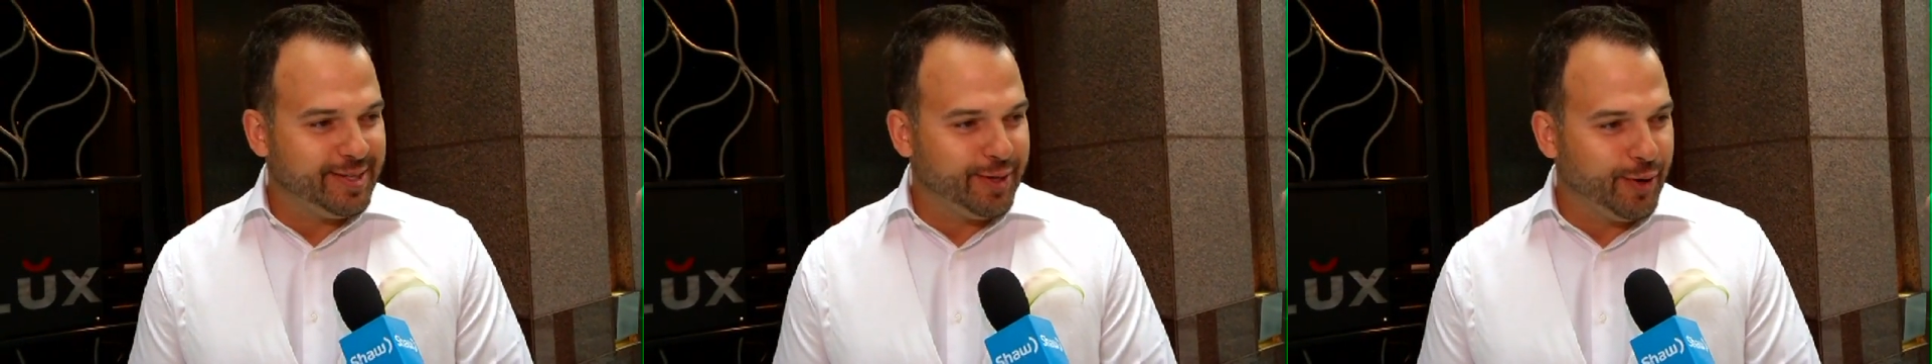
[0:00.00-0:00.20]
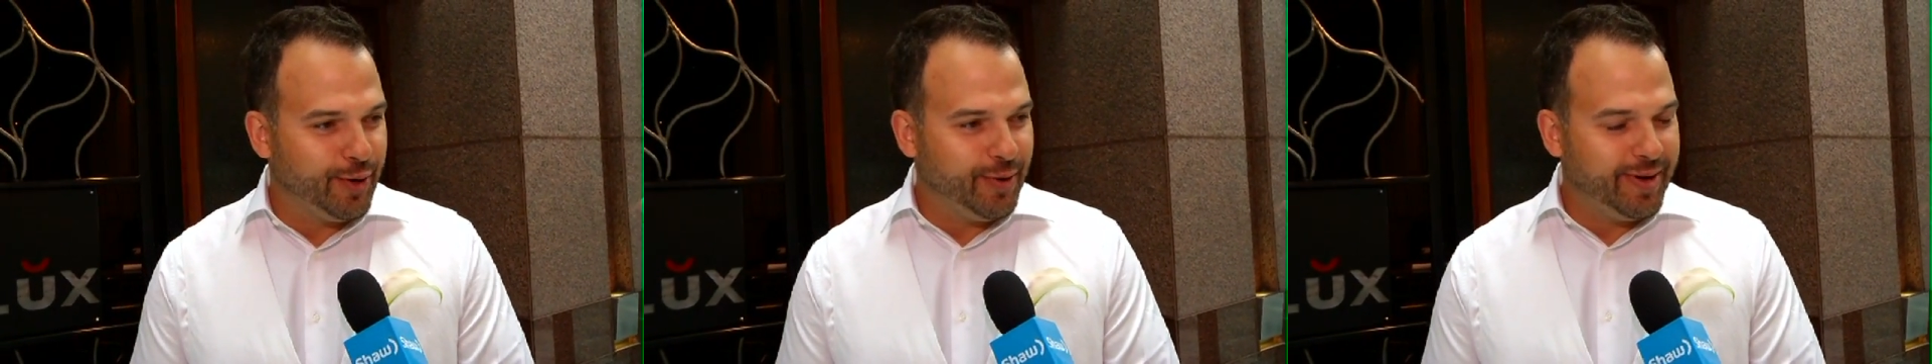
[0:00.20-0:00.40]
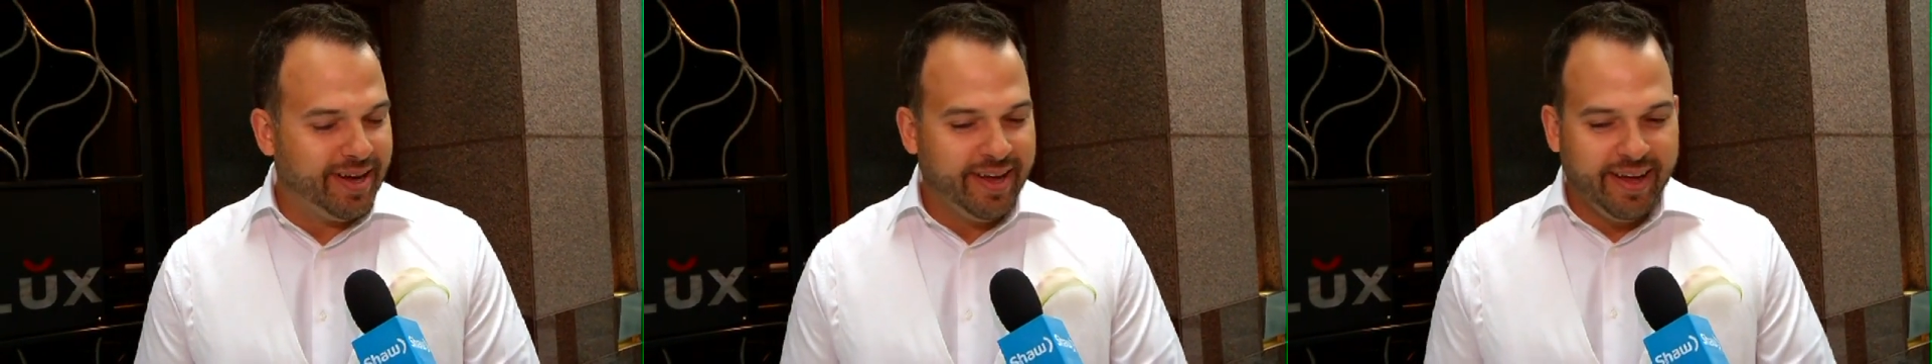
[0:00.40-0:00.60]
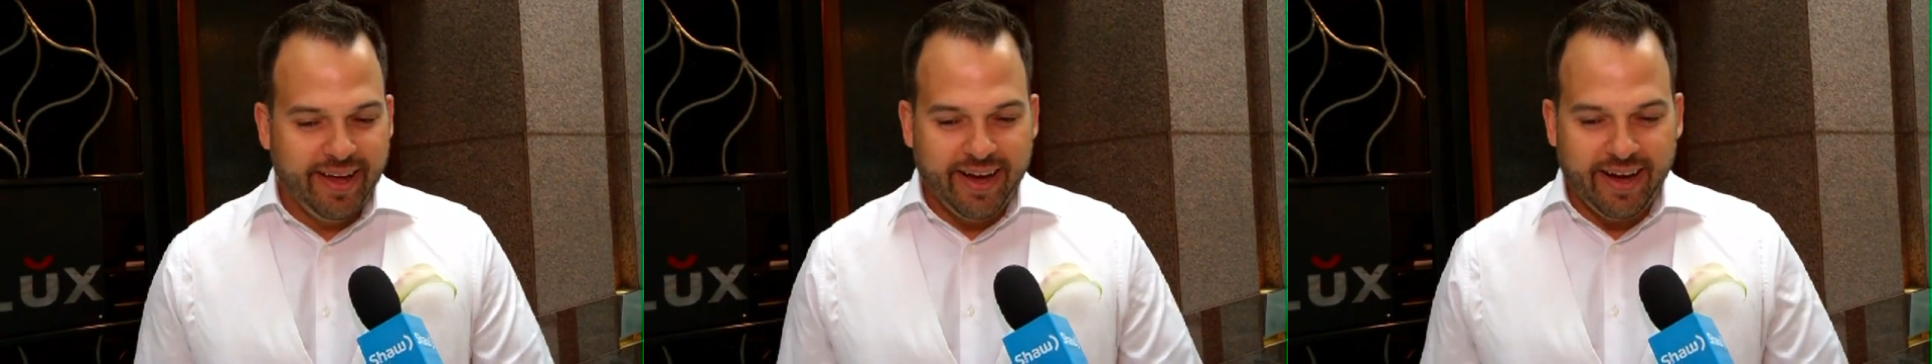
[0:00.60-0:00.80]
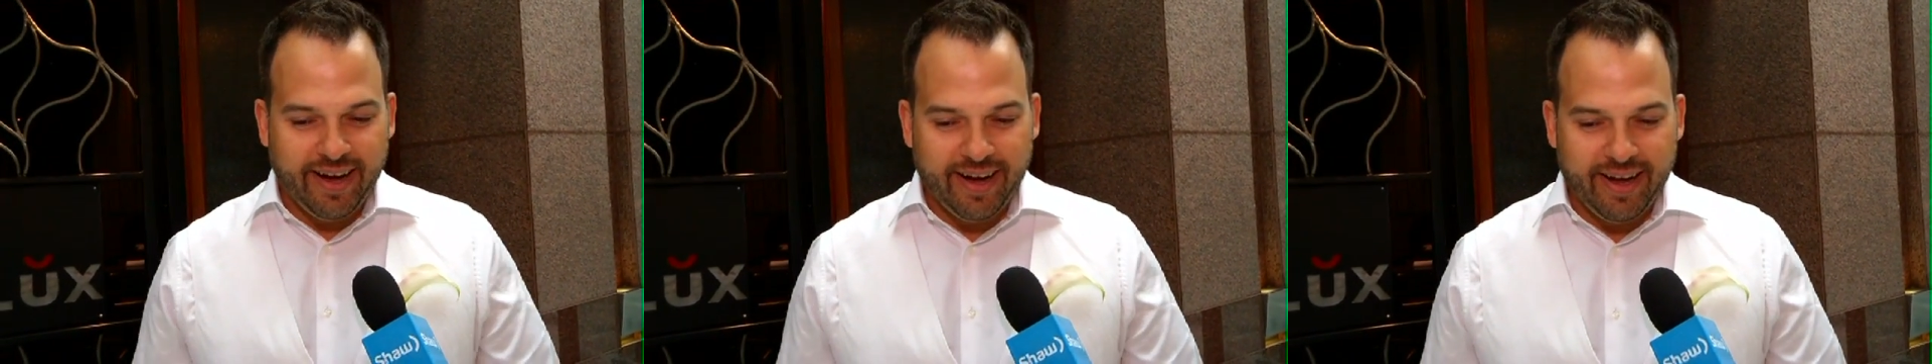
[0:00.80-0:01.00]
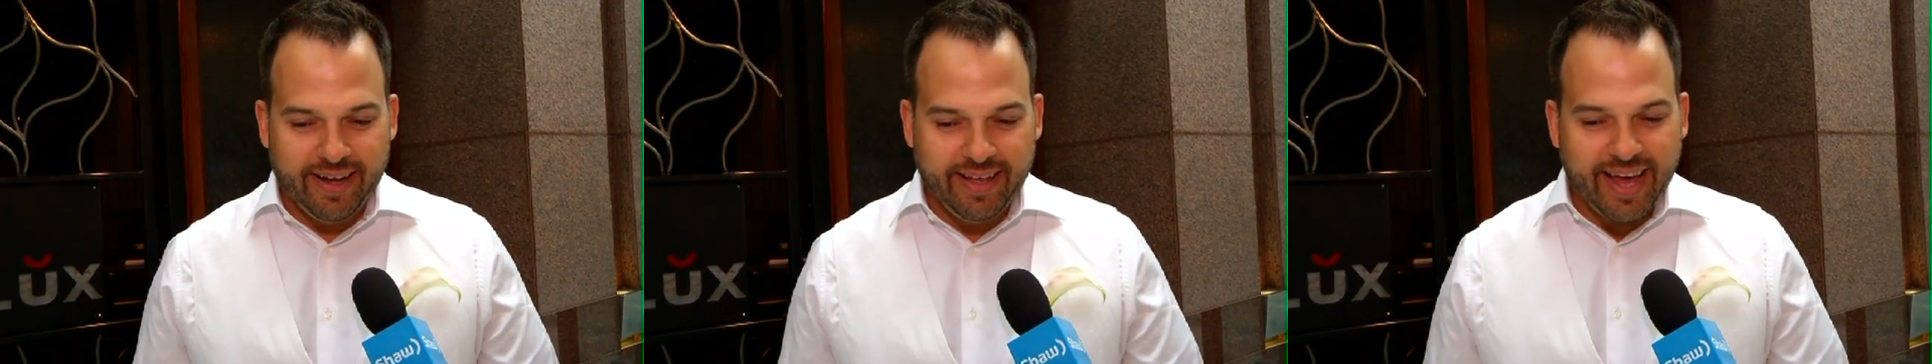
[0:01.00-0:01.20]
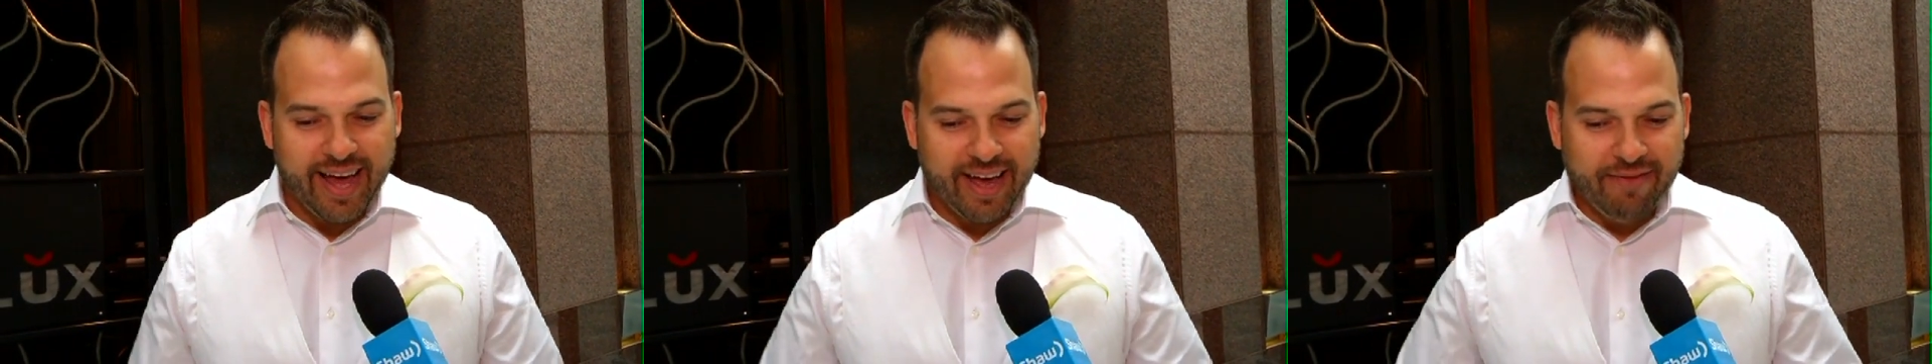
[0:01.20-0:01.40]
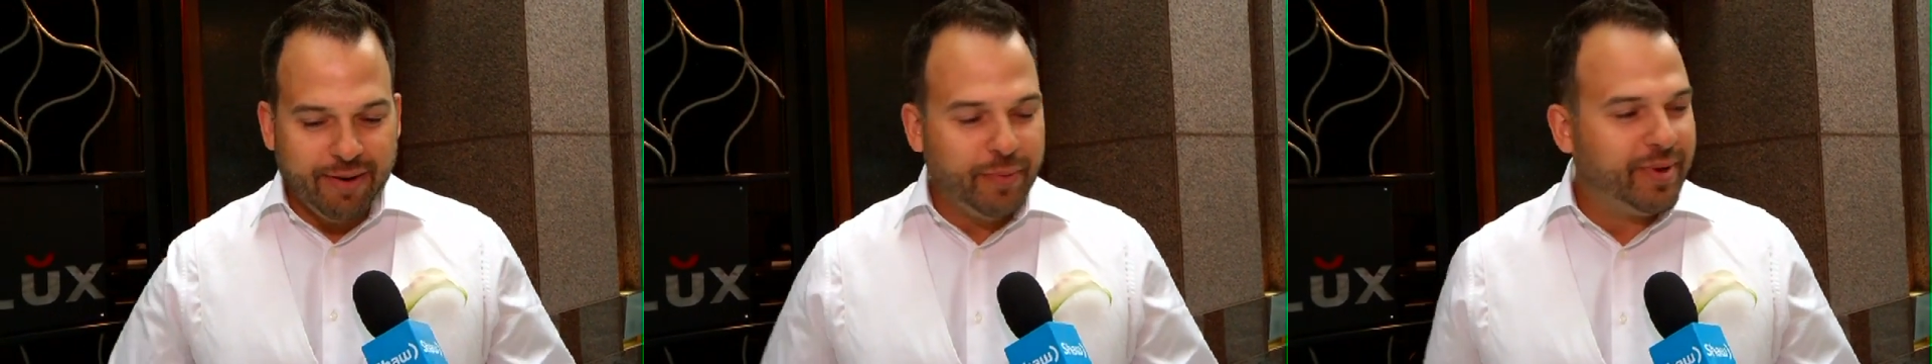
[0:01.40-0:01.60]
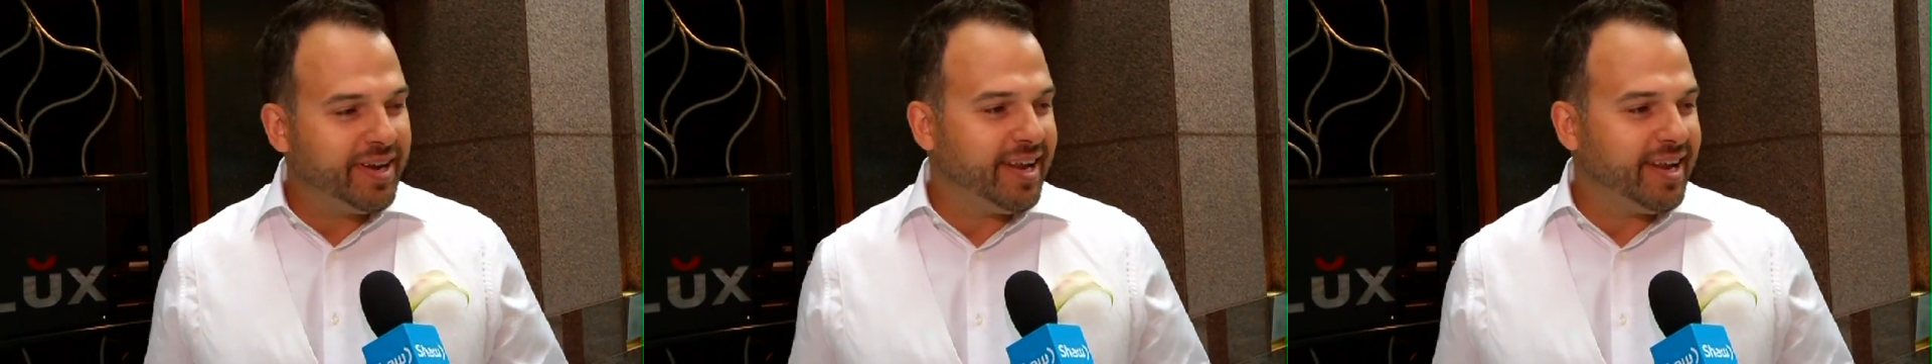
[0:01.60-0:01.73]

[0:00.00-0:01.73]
You know, uh, uh, yeah, everyone